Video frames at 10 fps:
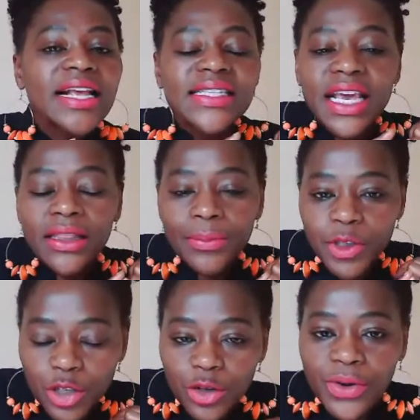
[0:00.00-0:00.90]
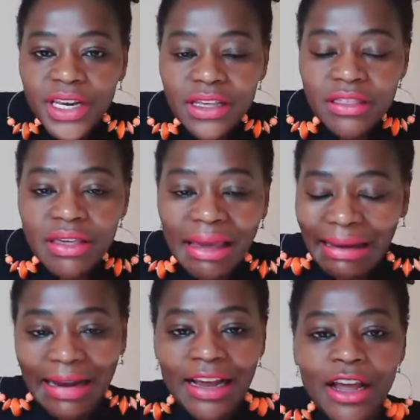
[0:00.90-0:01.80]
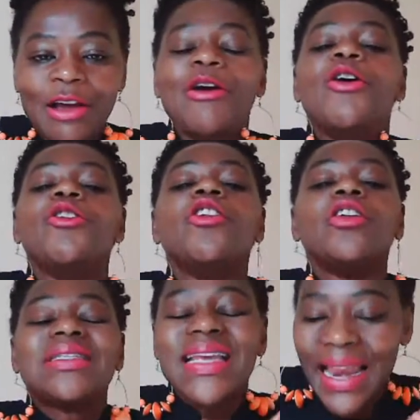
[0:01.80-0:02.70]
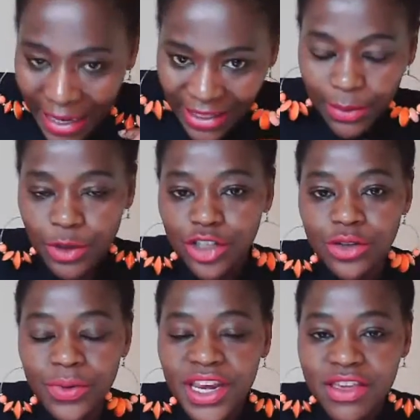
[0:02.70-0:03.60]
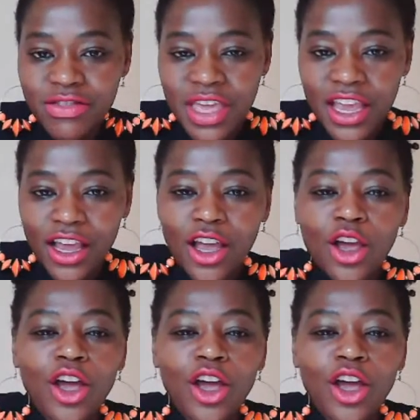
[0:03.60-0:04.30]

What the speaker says: asking them to do anything. You're not telling them to do anything.